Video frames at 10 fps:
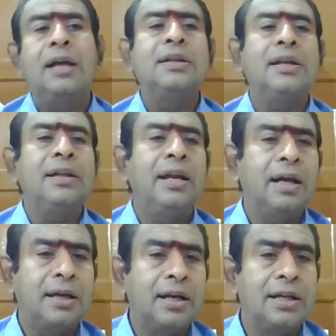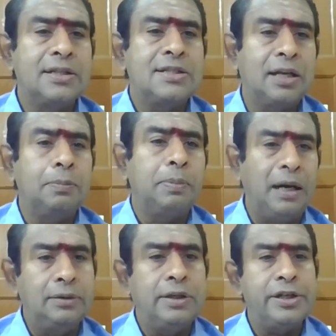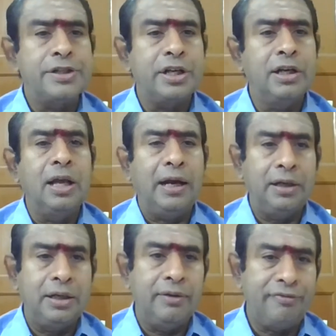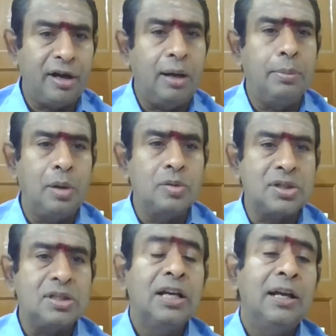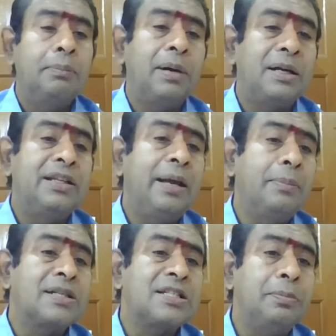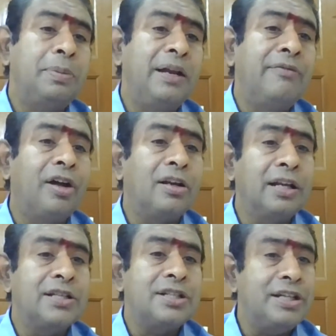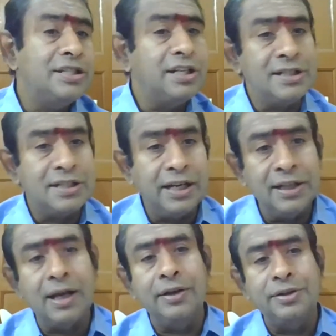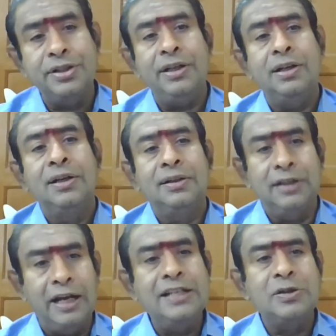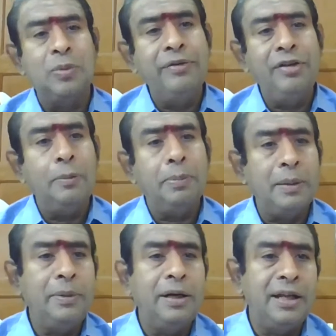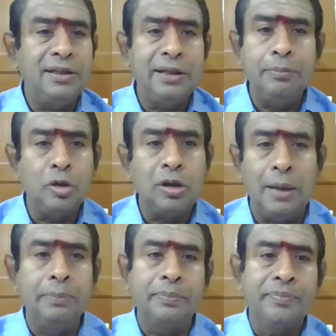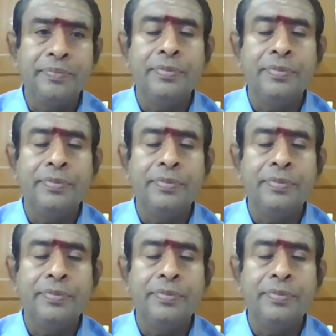other than agriculture, plantation, and farmhouse, but they must bring foreign exchange inside the country. That is why we are permitting them to come.